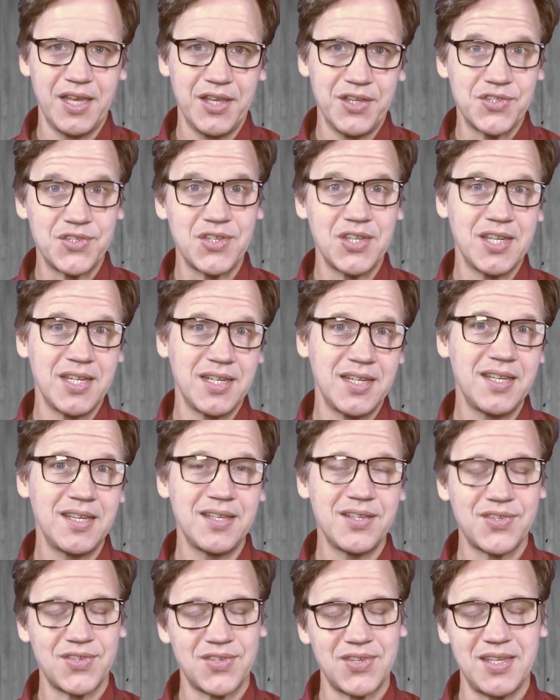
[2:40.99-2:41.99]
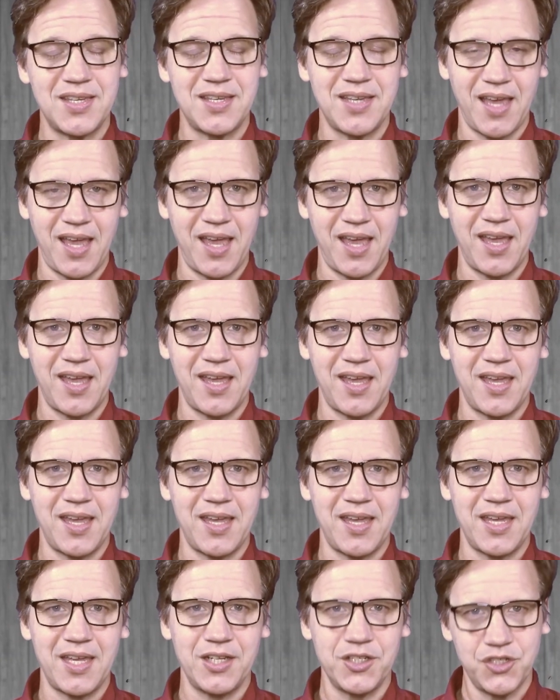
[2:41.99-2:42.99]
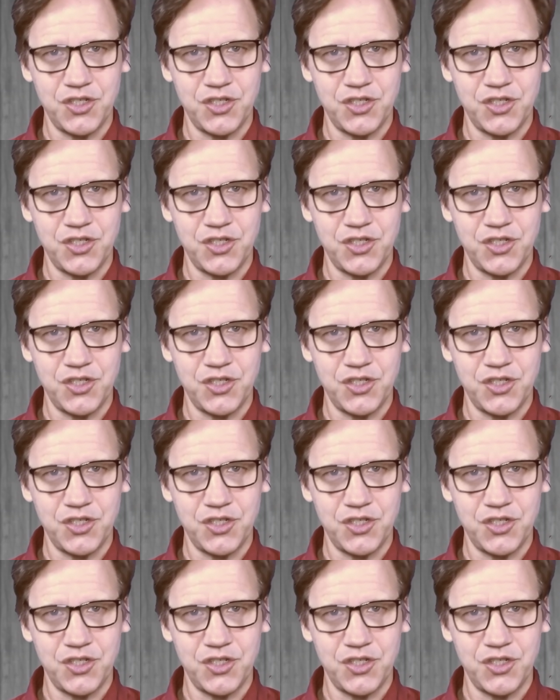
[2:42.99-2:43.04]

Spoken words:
C, D, C, A,